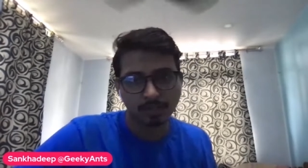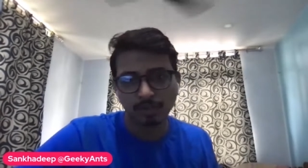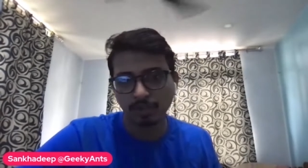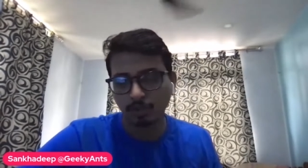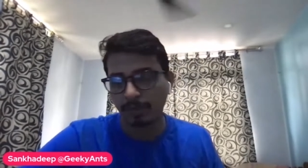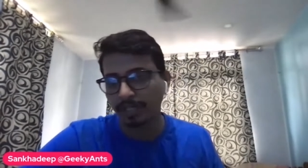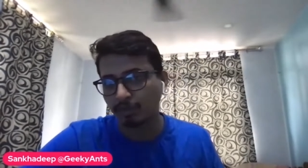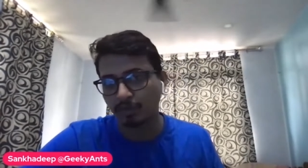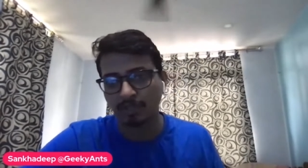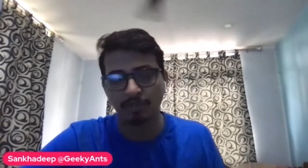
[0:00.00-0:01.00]
So you
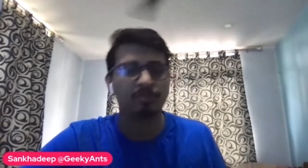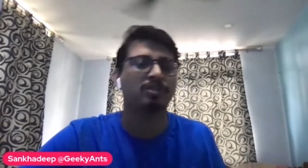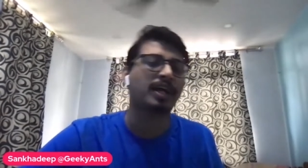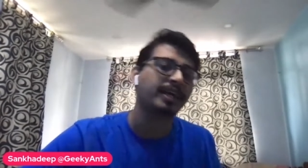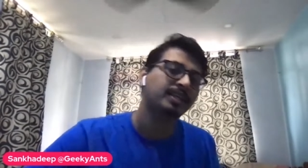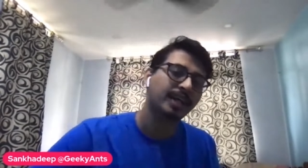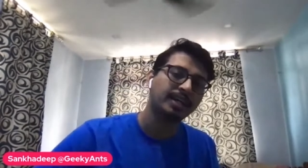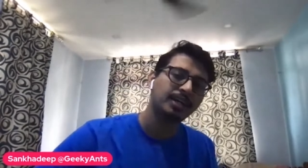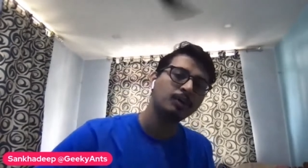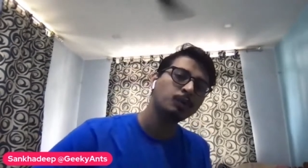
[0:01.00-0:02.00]
might want to try
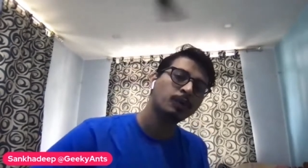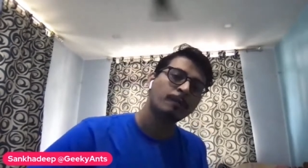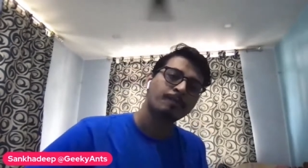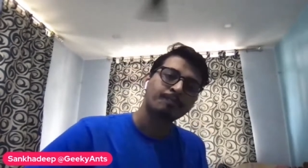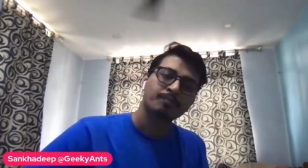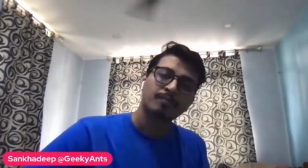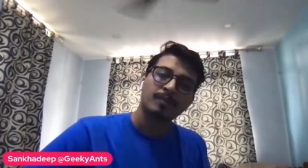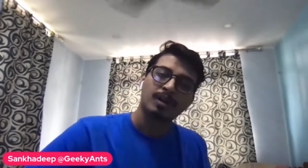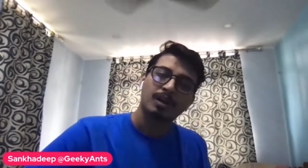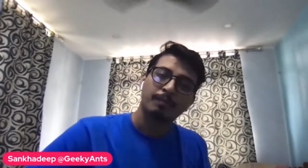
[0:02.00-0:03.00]
that out.
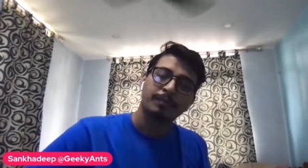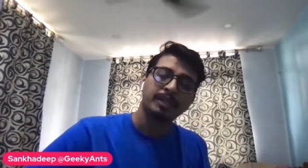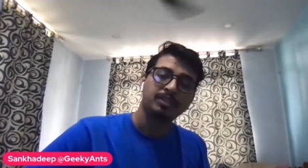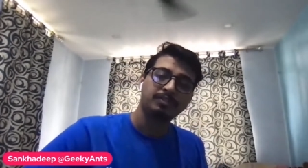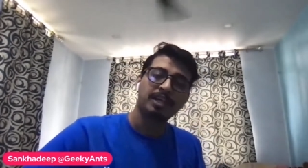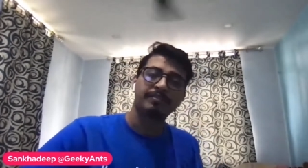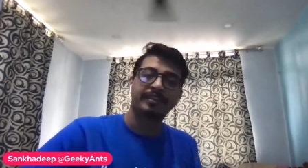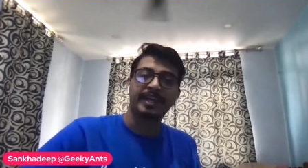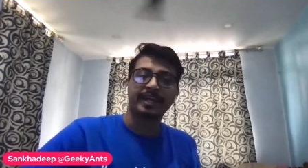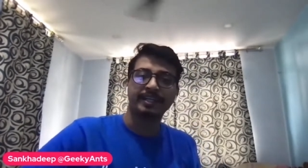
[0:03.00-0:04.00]
Up next, we have
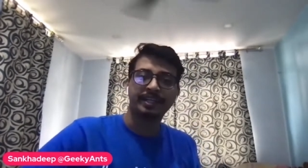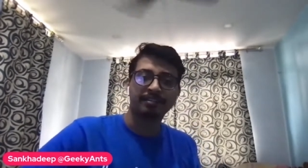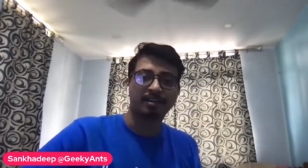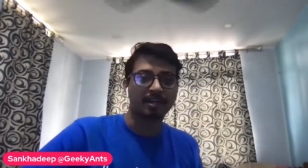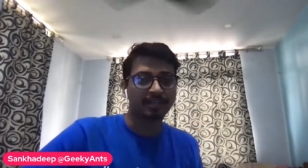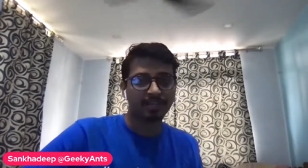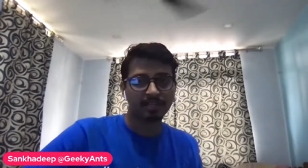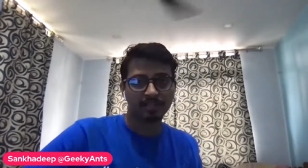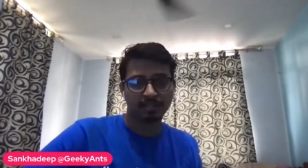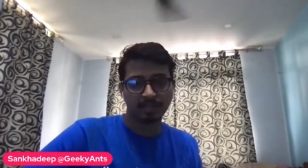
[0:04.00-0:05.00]
React Native
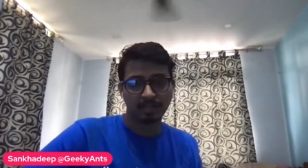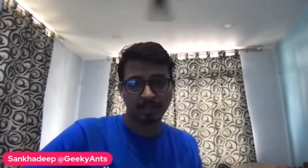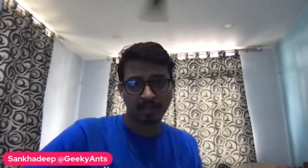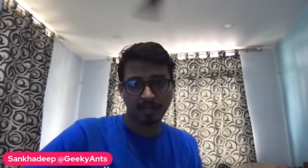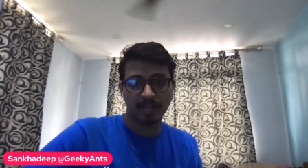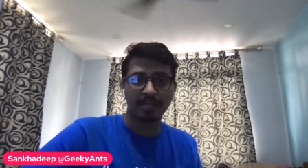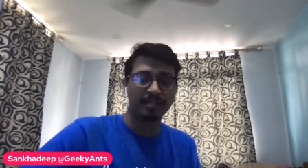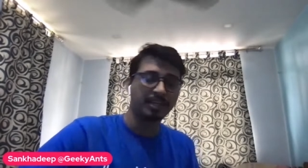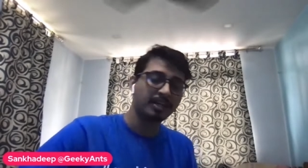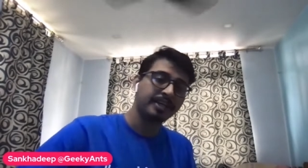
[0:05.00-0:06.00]
Aria.
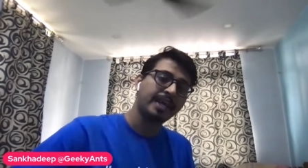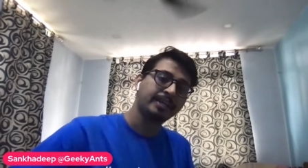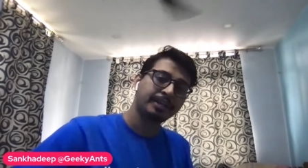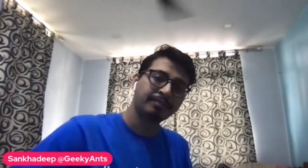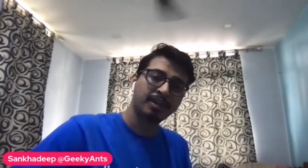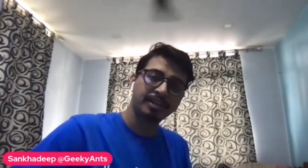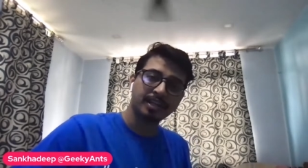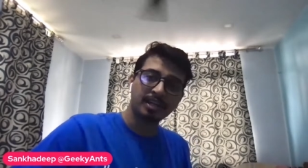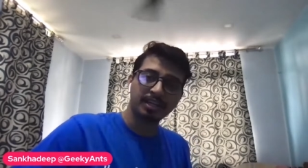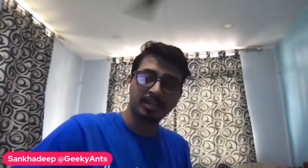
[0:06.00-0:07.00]
React Native
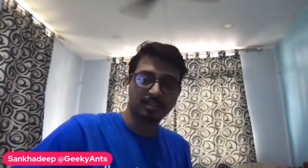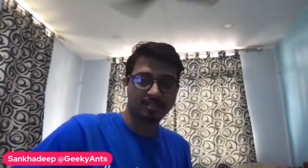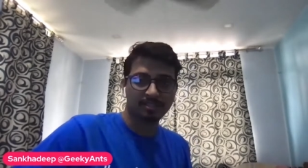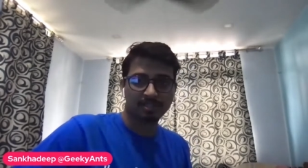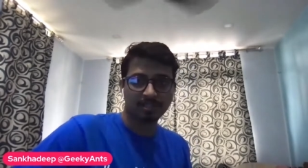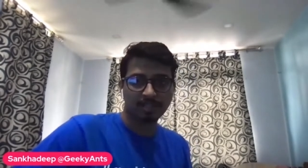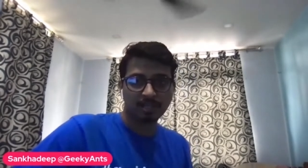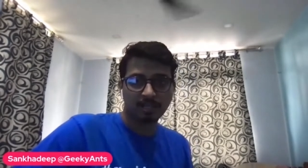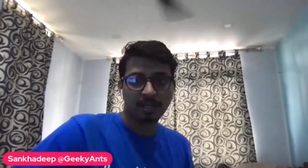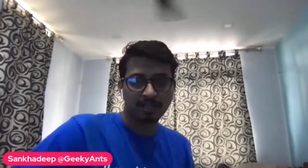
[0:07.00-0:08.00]
Aria is
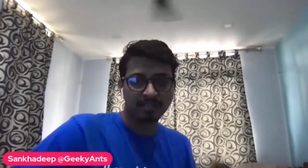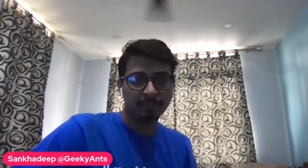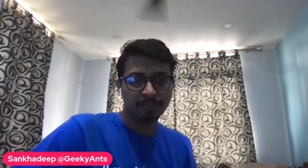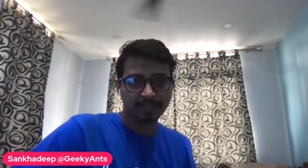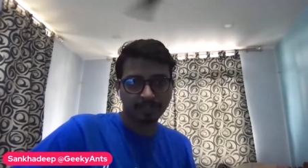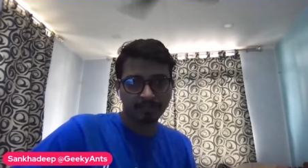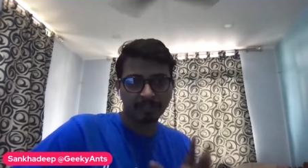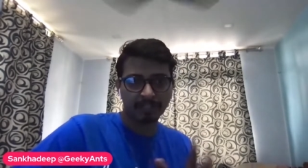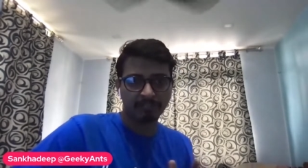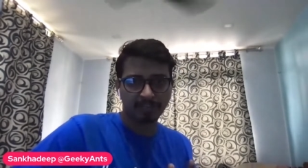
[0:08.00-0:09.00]
something that
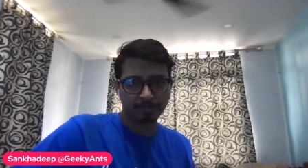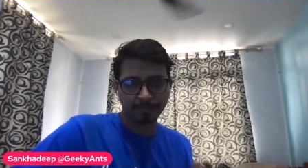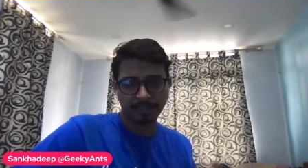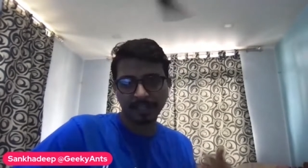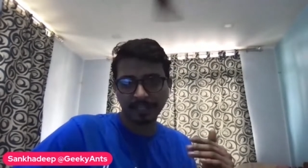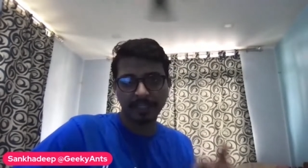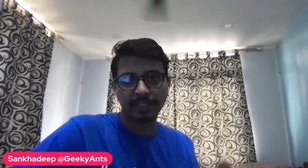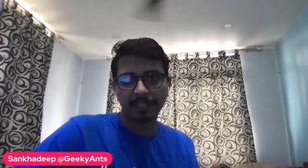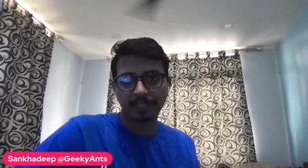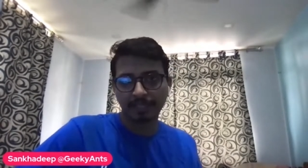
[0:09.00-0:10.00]
we developed
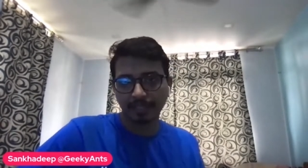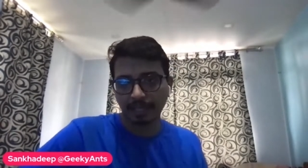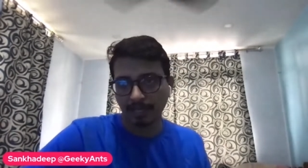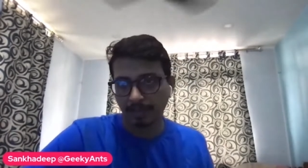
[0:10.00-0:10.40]
in,